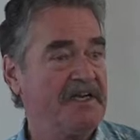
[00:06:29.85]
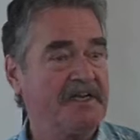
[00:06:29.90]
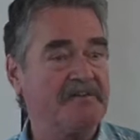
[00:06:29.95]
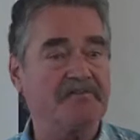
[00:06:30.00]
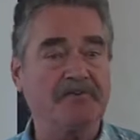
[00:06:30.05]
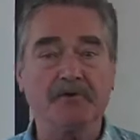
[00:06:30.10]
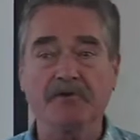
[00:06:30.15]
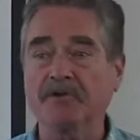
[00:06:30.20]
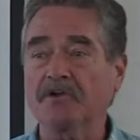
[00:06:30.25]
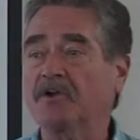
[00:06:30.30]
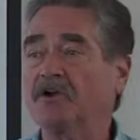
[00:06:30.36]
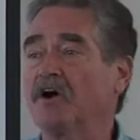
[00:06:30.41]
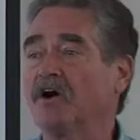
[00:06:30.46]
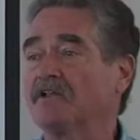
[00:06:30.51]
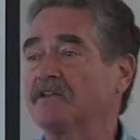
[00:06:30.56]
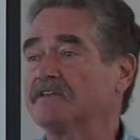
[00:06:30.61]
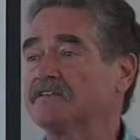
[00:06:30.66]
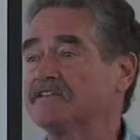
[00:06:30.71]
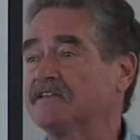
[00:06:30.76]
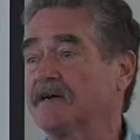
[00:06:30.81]
If you were to
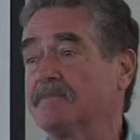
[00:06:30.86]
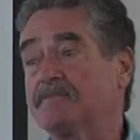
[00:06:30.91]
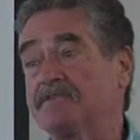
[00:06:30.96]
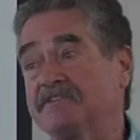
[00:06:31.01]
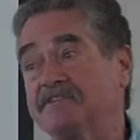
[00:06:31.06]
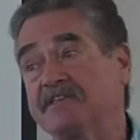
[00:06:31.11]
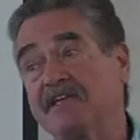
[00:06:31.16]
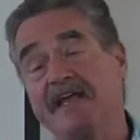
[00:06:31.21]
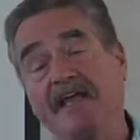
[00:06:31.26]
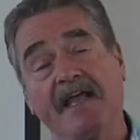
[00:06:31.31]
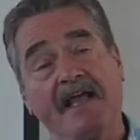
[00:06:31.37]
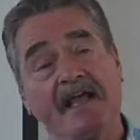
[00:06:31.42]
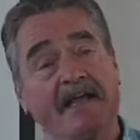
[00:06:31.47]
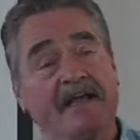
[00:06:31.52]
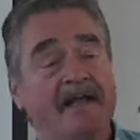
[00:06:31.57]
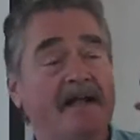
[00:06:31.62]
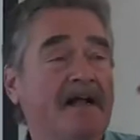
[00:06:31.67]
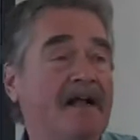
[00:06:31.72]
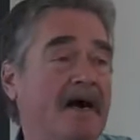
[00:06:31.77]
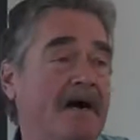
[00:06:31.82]
call us up and say,
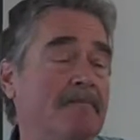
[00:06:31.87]
hey,